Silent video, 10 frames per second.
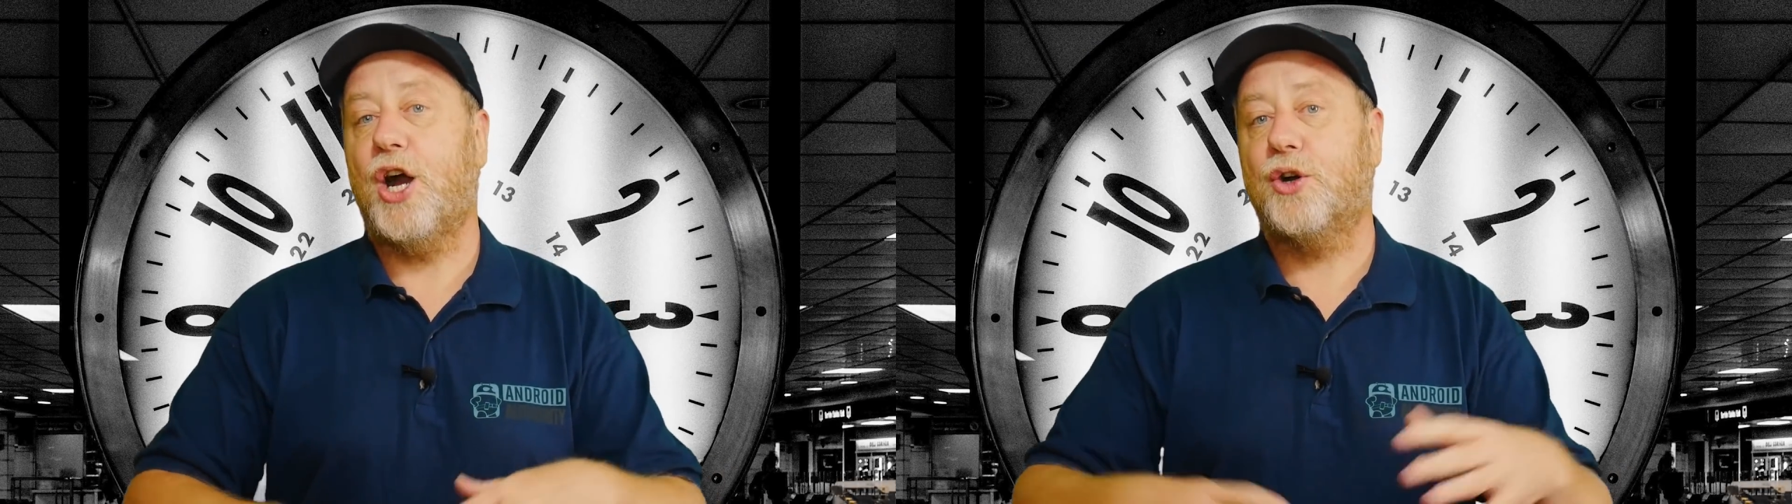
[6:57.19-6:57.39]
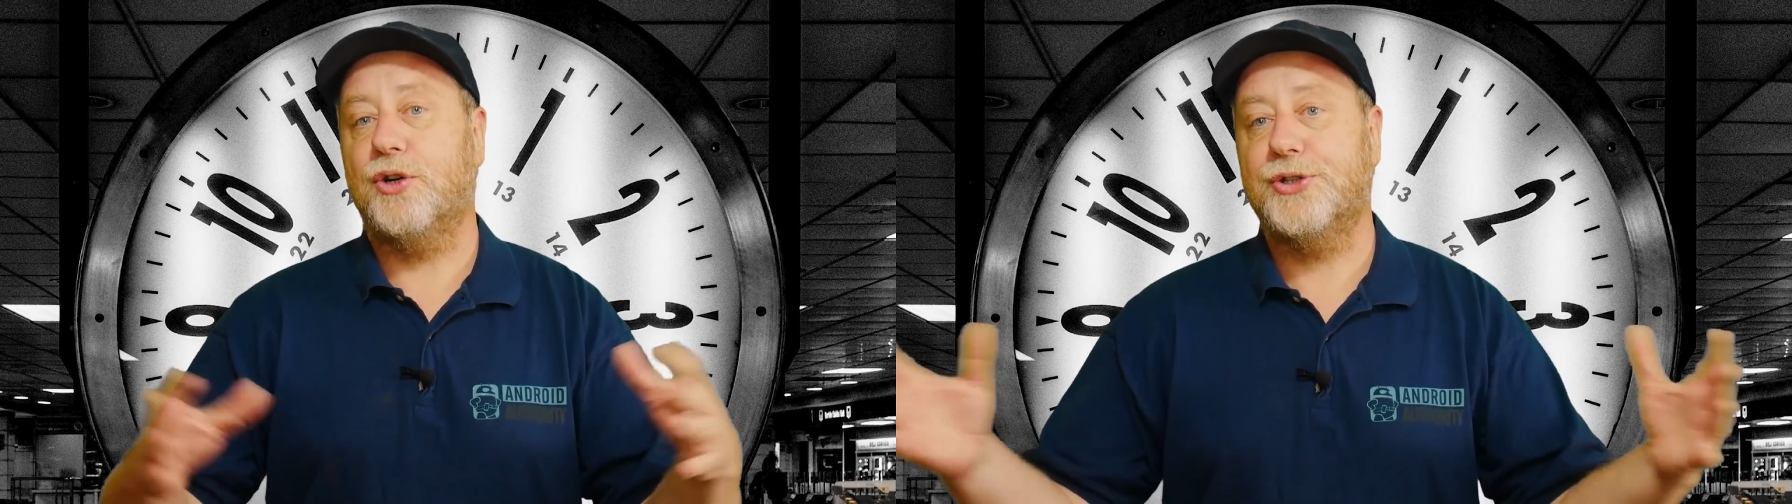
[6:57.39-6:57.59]

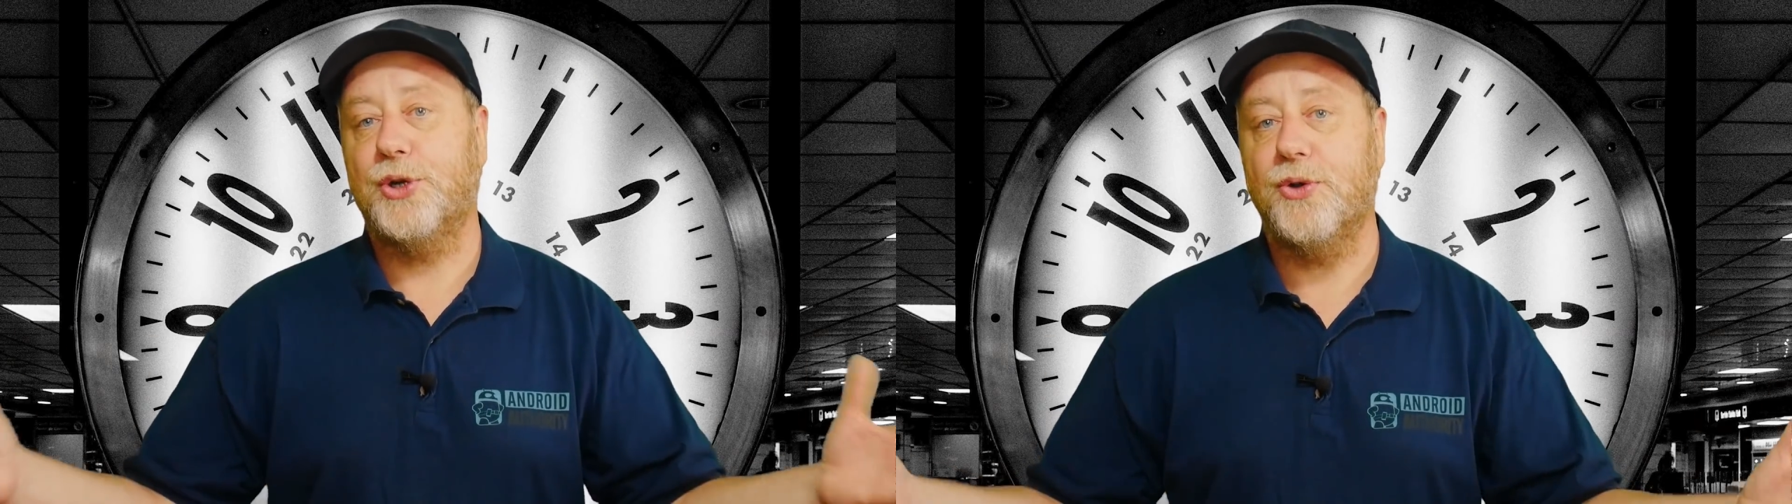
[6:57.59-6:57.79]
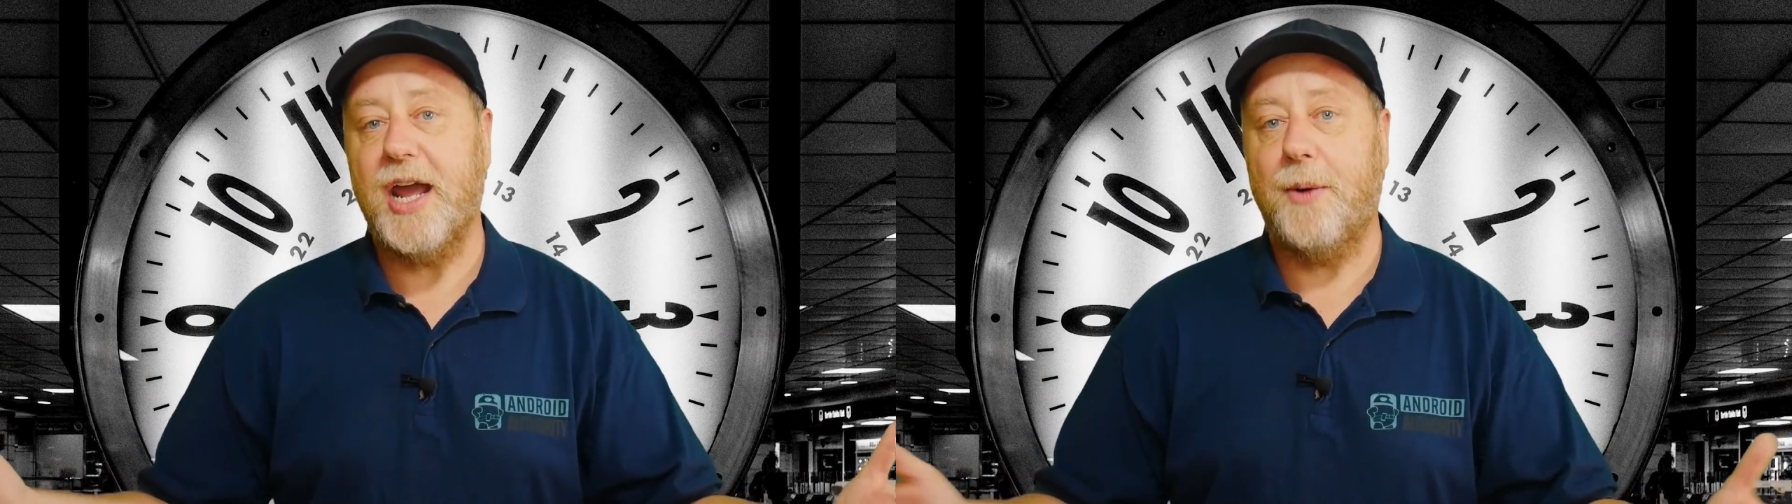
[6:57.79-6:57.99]
across
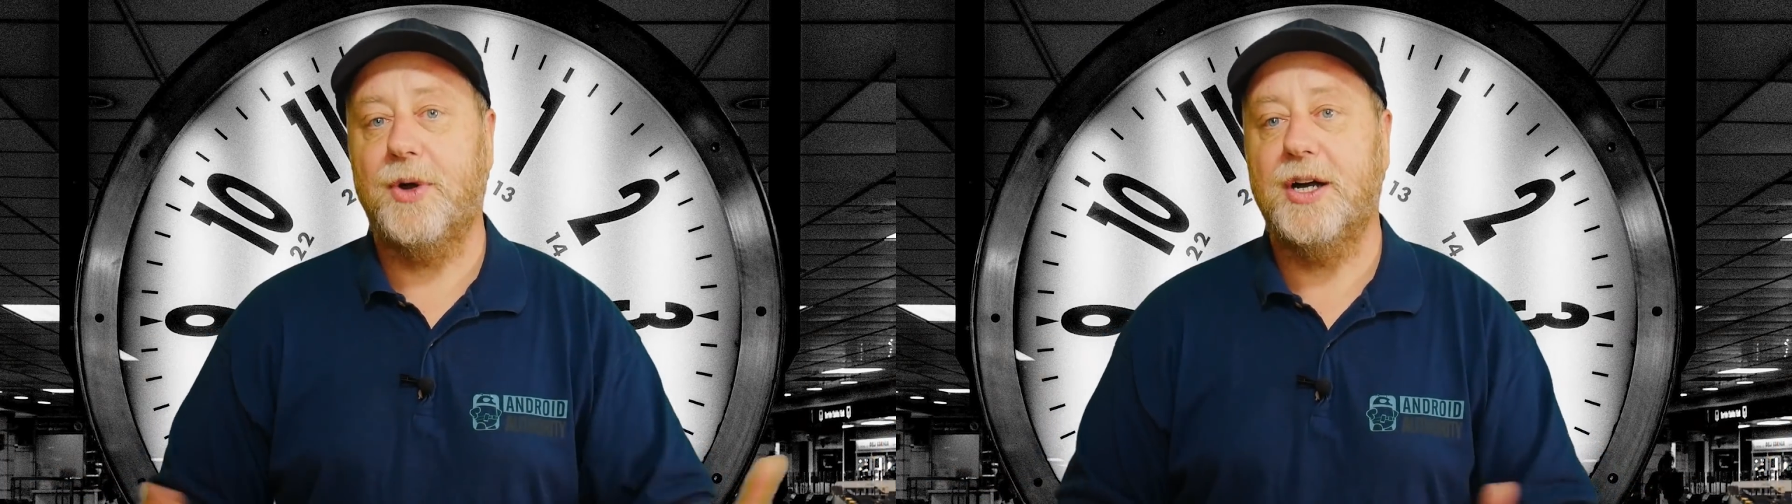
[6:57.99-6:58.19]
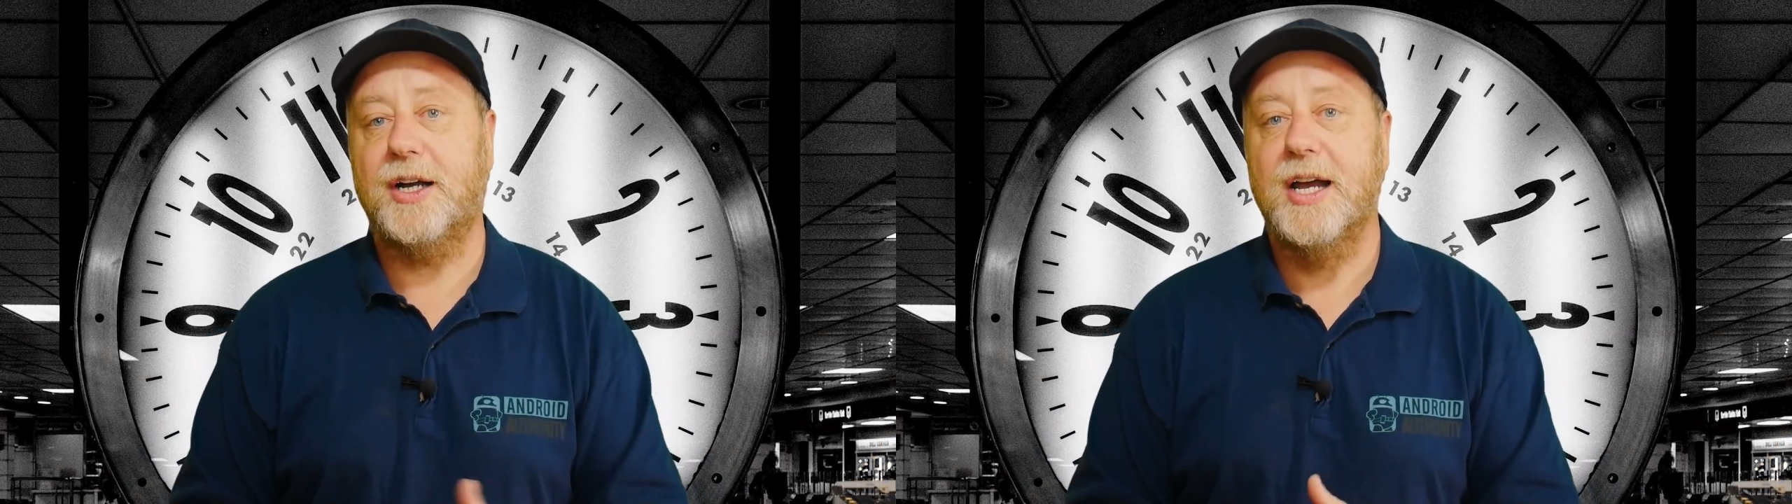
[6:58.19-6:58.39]
your
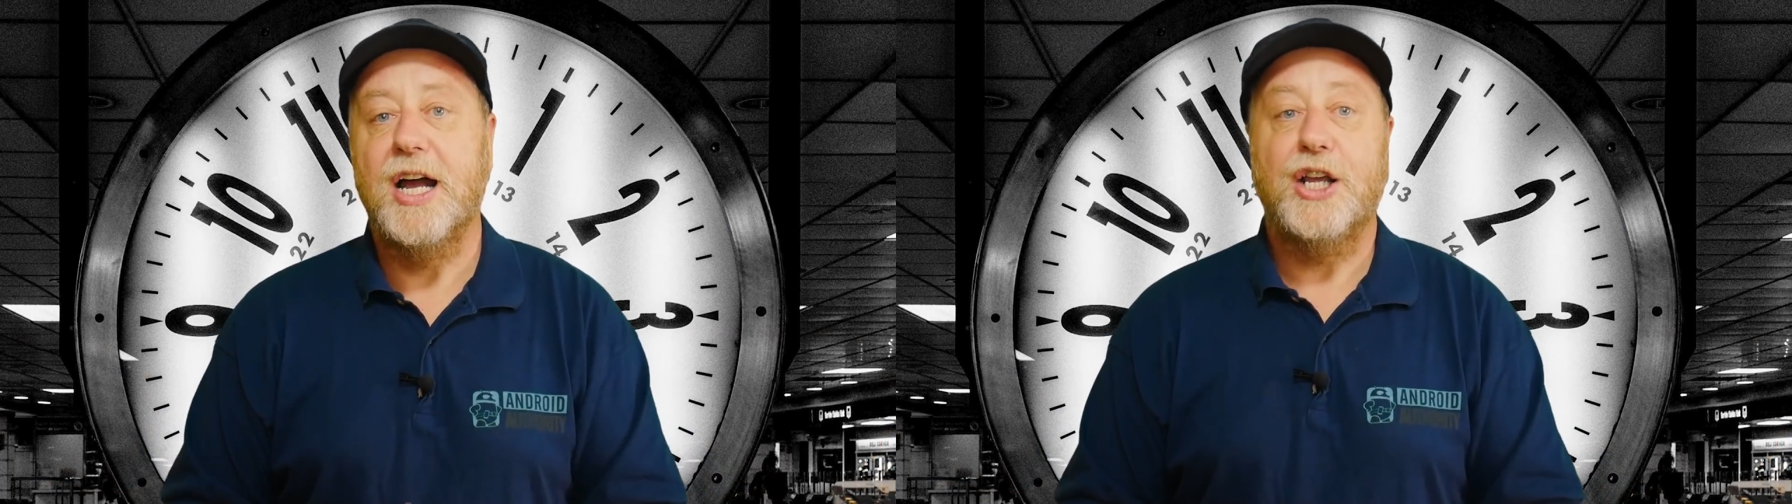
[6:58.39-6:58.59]
network,